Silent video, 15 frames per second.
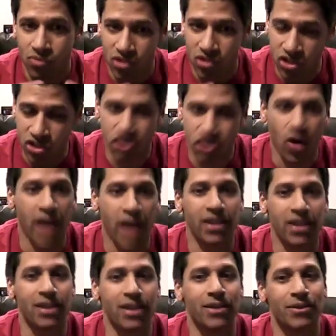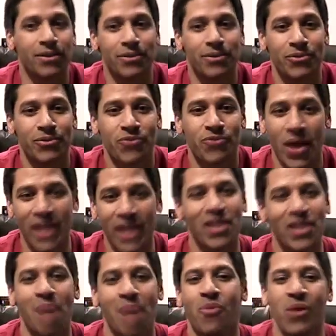just try to get to
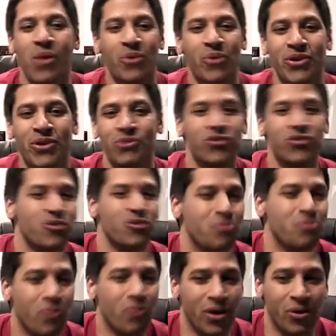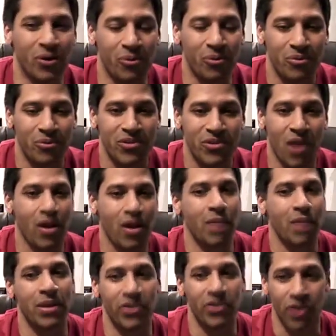that point where YouTube will start
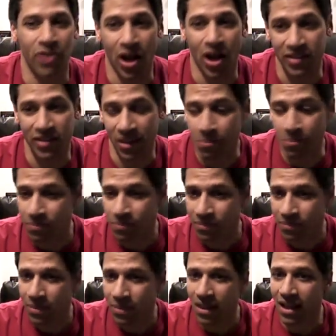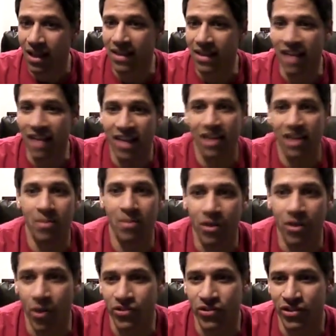recommending your content. And that's kind of the big
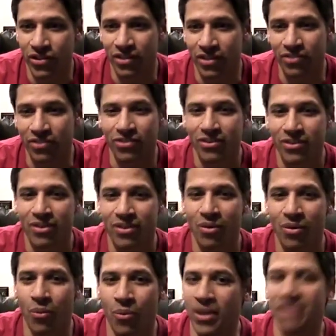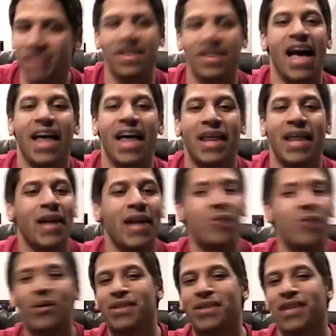question, is when is that? And I didn't
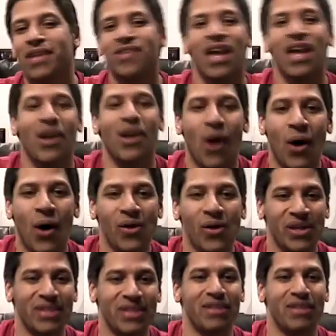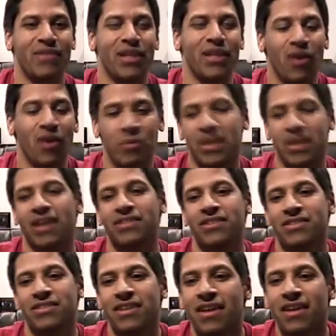really touch that at all in the video,
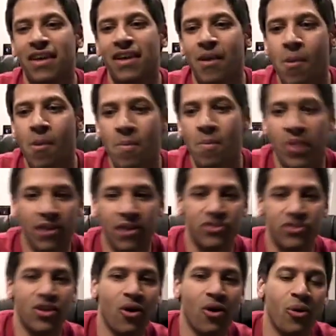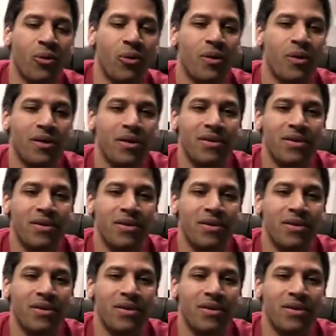because I don't